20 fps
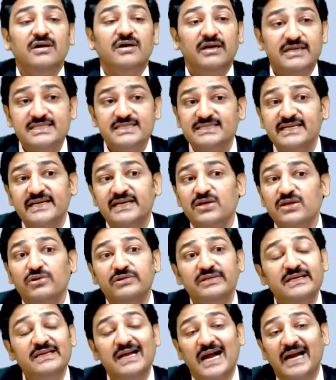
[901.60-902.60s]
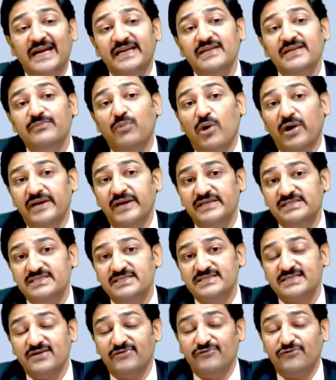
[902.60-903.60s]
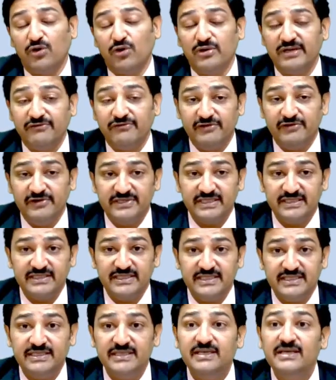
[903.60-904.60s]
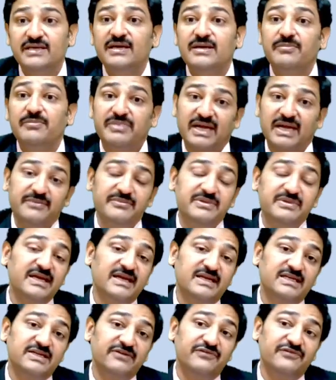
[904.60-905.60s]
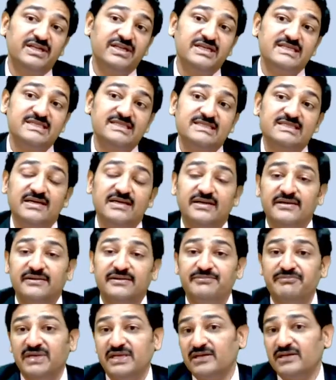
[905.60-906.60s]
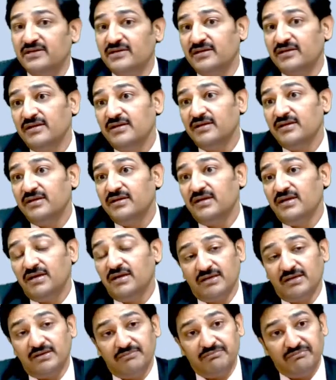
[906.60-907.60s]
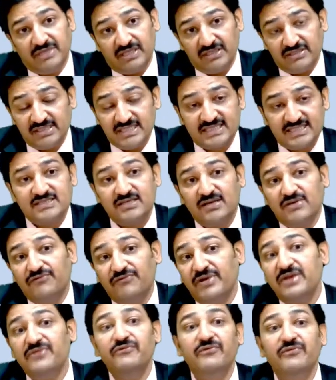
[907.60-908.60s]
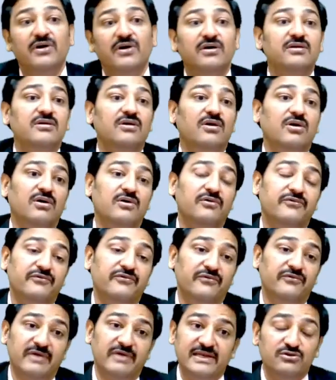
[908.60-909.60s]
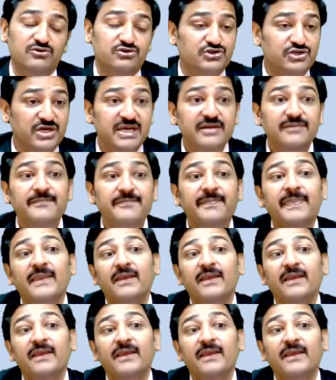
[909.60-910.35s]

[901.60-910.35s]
understanding on the guiding points for evaluating the primary activities in this framework of value chain,